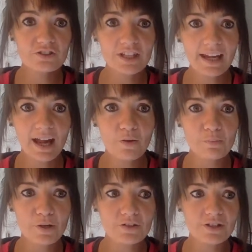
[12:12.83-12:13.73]
check out
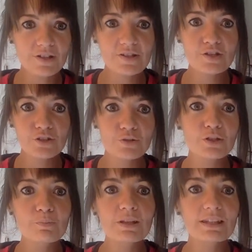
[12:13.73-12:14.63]
the products. Do
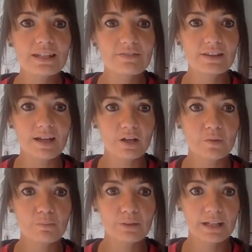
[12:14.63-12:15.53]
you believe in that
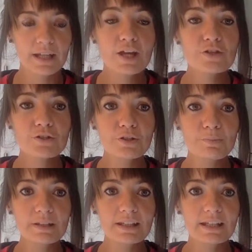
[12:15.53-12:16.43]
company? Do you
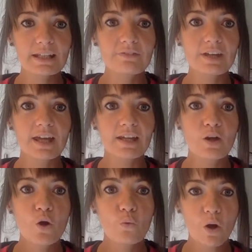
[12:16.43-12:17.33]
believe in
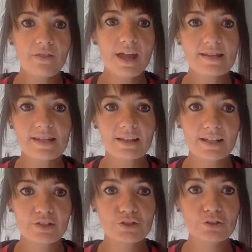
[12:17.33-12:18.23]
what they're
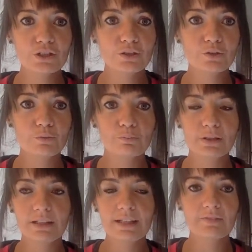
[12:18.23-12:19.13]
selling? Do you
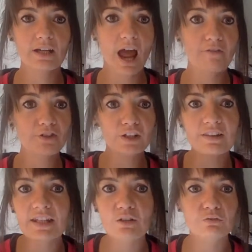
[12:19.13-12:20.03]
believe in, have a look
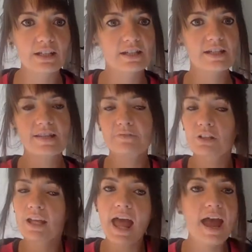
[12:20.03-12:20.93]
at the ingredients, have a
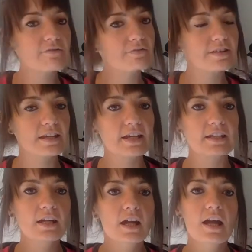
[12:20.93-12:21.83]
look at
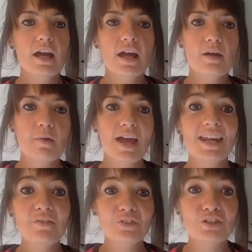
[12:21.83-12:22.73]
everything. And
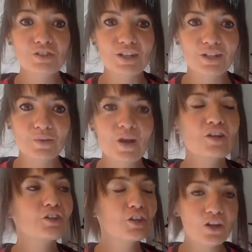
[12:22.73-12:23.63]
if you do,
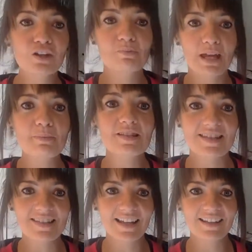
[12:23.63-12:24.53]
you're going to be able
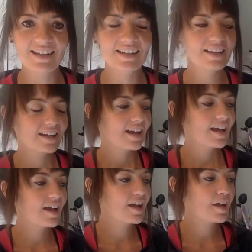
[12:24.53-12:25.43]
to sell it.
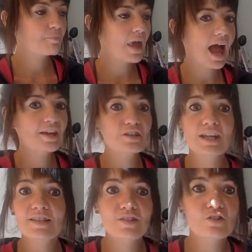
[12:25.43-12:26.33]
And
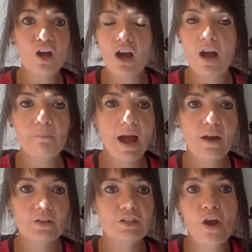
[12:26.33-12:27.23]
it's not
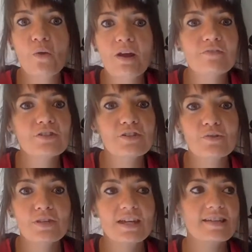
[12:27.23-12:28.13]
about, you don't have to
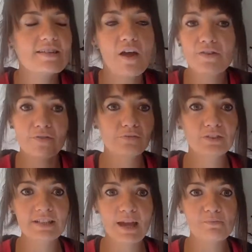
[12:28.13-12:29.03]
do this as a
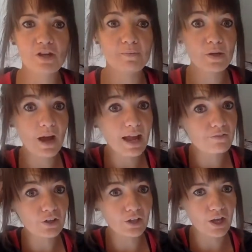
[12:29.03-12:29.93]
full-time job. So
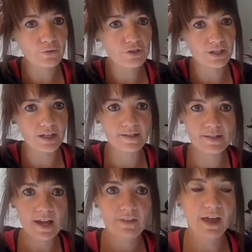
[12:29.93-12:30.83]
I've got coaches
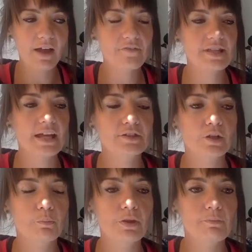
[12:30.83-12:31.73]
that I've signed
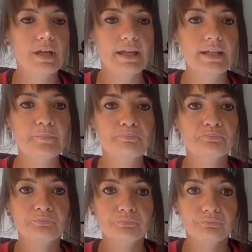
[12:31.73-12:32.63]
up with me
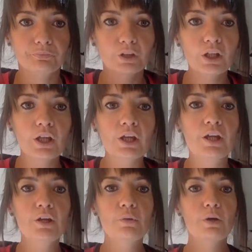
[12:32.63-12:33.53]

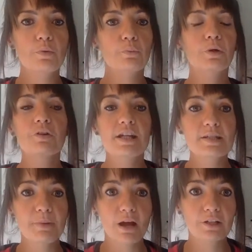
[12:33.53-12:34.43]
who were worried
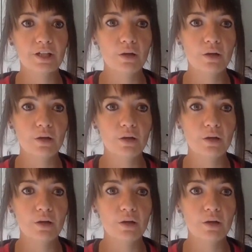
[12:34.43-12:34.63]
about,